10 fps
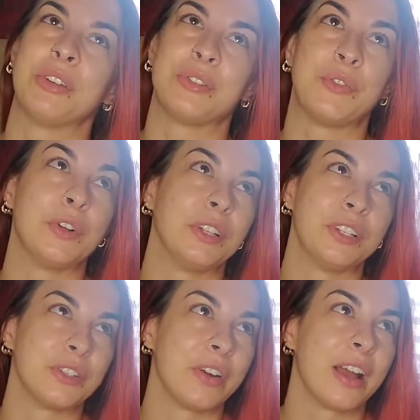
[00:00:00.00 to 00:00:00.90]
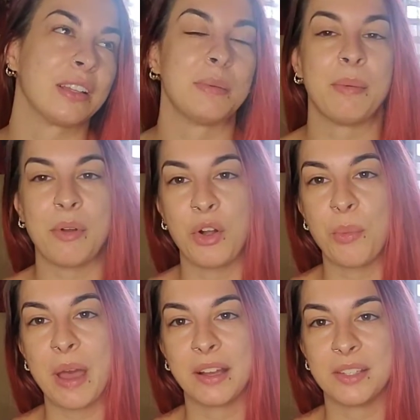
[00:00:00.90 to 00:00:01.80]
is fully direct, maybe I'll go
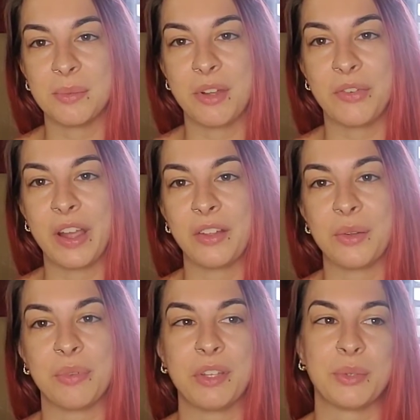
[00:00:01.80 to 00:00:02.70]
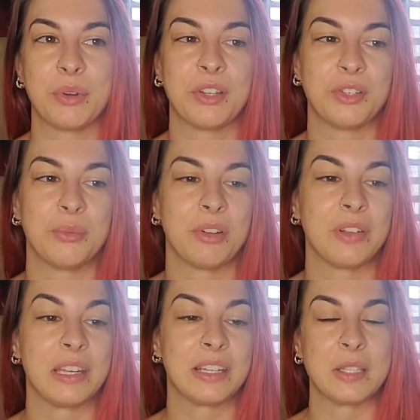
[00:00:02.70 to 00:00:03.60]
back to my regular place where I do my
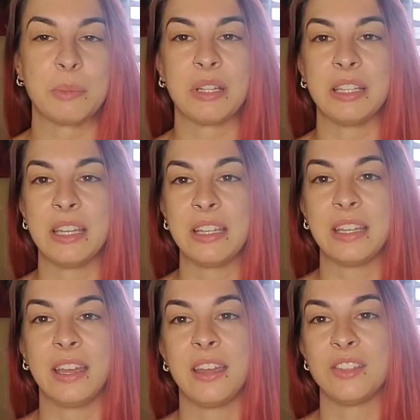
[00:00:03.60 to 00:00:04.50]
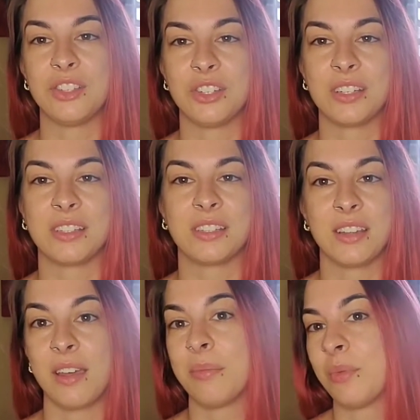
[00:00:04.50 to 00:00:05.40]
readings. But lately, it's just,
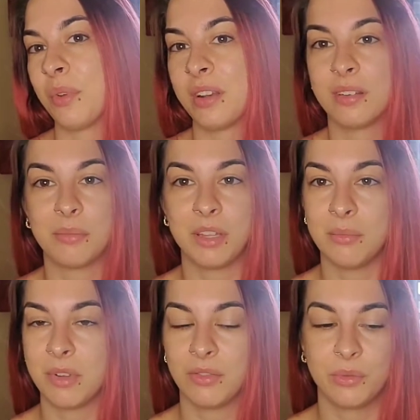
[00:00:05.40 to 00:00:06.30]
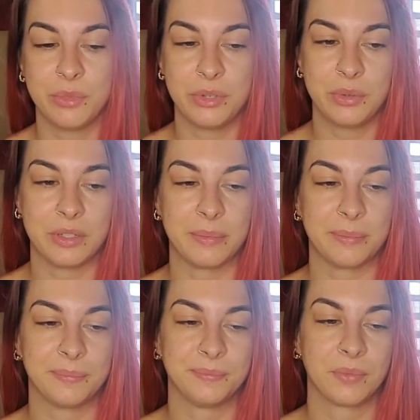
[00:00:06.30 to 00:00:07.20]
I've been wanting to be in my room doing them.
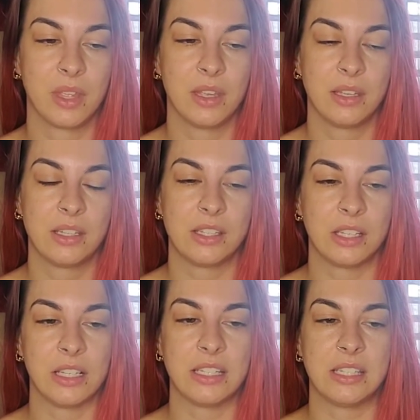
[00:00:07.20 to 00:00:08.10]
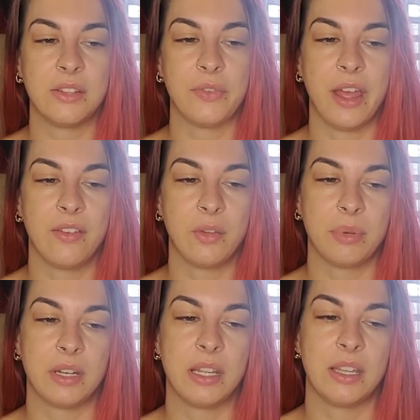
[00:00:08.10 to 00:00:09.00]
So let's see for
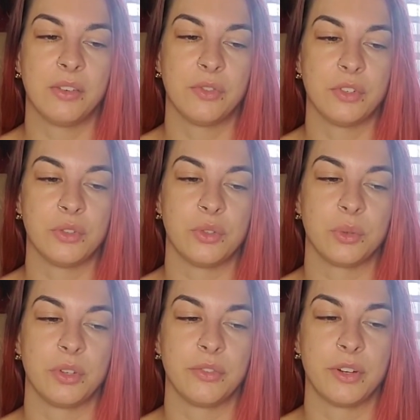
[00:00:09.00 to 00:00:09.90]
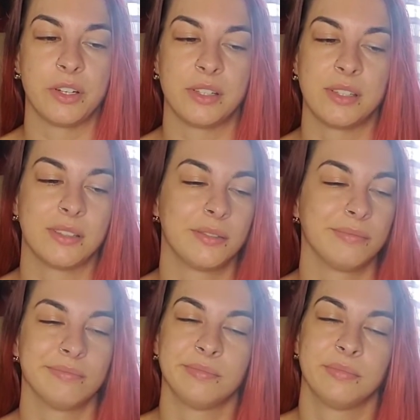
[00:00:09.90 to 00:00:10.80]
everybody here for June 21st.
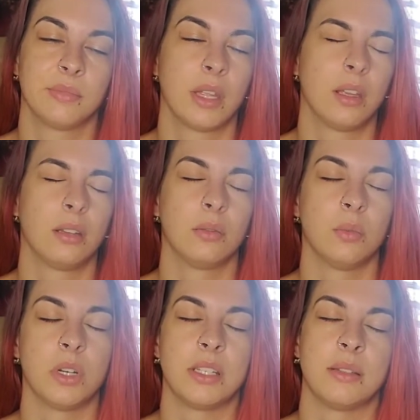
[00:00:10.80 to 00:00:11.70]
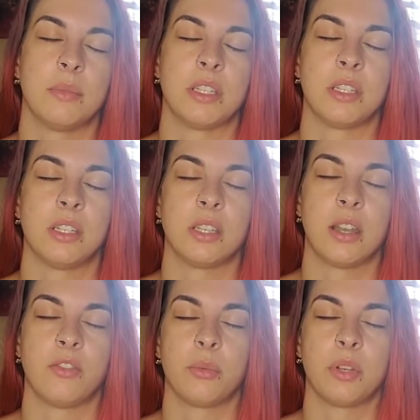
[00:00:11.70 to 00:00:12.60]
What are some messages that
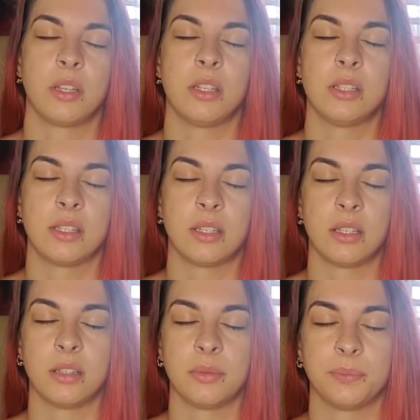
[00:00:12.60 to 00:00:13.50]
everybody needs to hear?